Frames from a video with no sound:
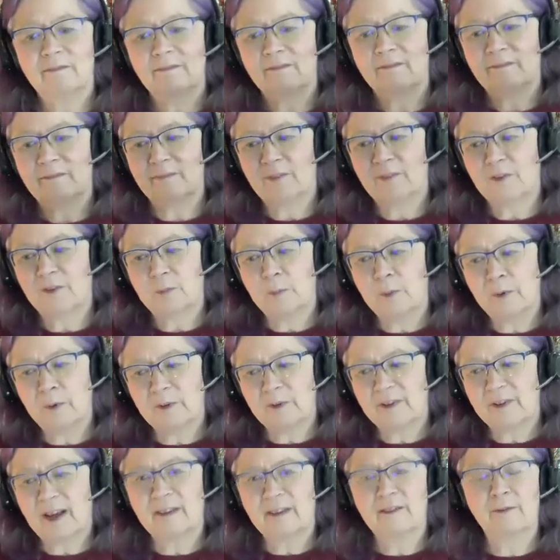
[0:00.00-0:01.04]

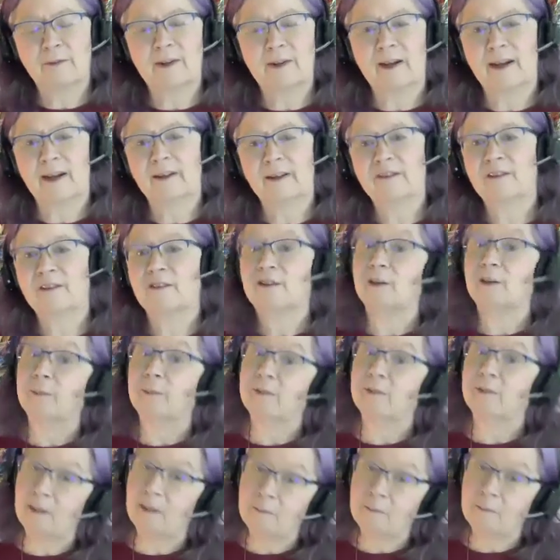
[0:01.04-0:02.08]
smooths out the relationship.
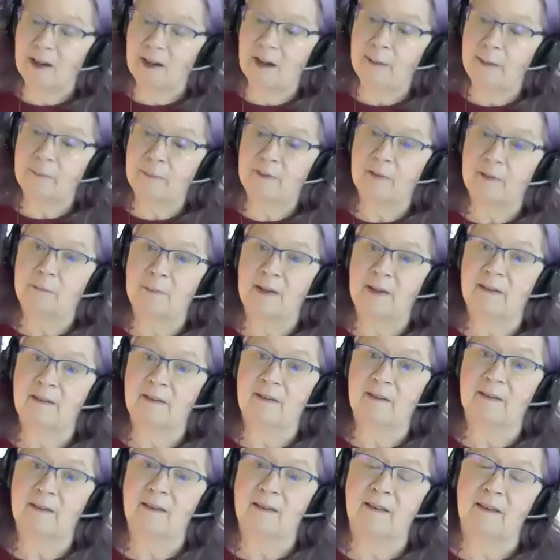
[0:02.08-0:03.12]
Sometimes it
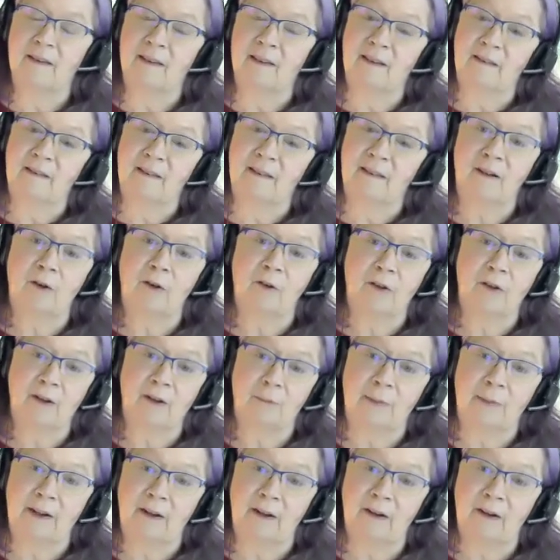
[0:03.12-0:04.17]
means that the note can
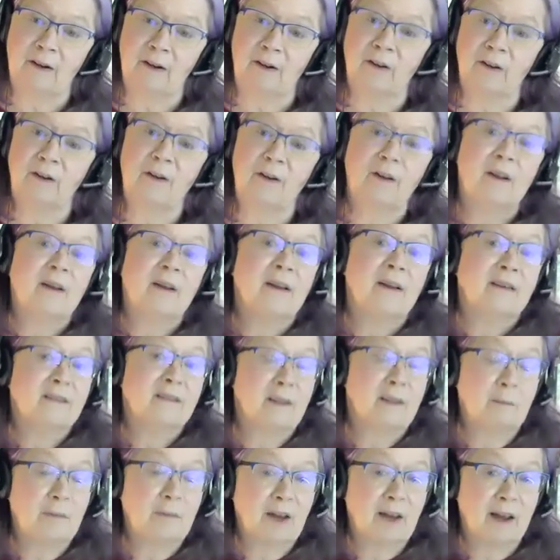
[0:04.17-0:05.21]
be heard.
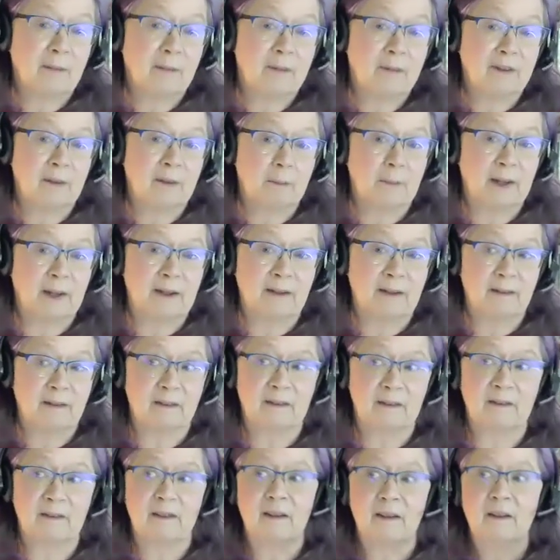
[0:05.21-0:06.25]
Sometimes it
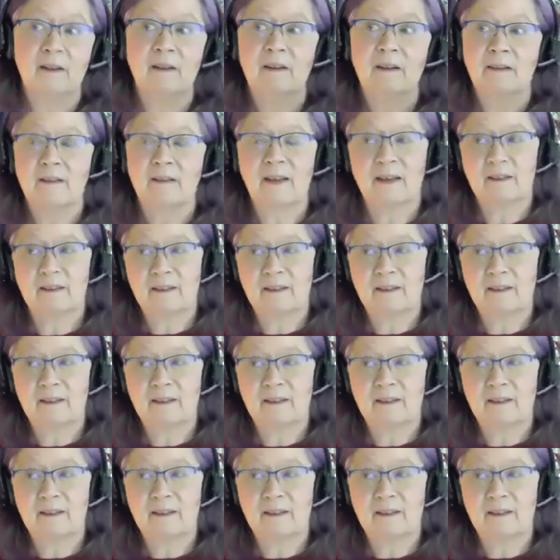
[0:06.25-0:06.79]
means that